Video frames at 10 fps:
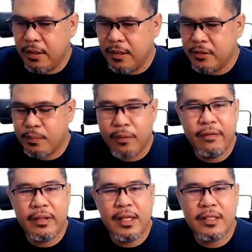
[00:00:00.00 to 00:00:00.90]
his
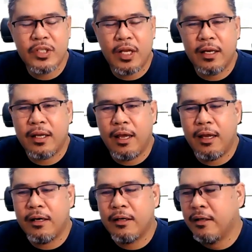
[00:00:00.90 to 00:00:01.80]
providential
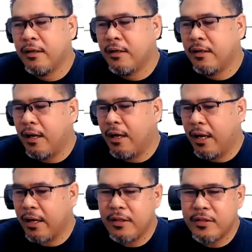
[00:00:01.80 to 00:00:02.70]
care,
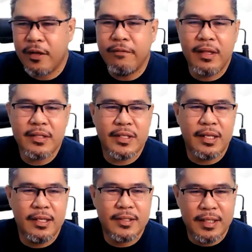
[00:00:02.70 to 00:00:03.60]
arranged events
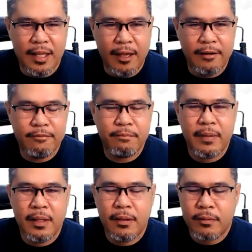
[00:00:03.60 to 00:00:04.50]
in his life,
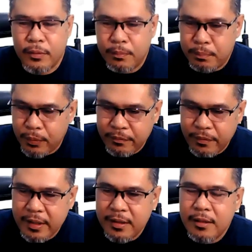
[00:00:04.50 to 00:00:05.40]

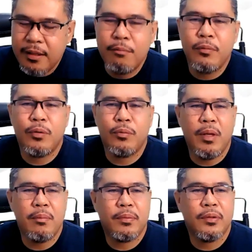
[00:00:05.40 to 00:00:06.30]
provided him
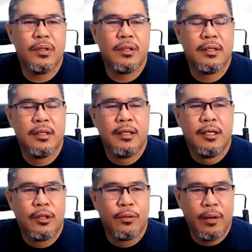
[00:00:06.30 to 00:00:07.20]
with people
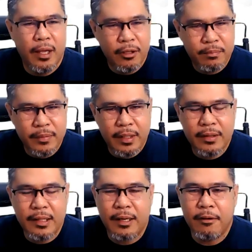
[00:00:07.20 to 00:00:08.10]
to help
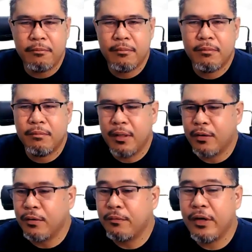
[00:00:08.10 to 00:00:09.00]
that dream be
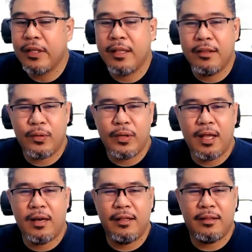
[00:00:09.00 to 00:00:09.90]
converted to
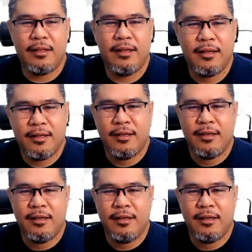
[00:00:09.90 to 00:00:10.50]
reality.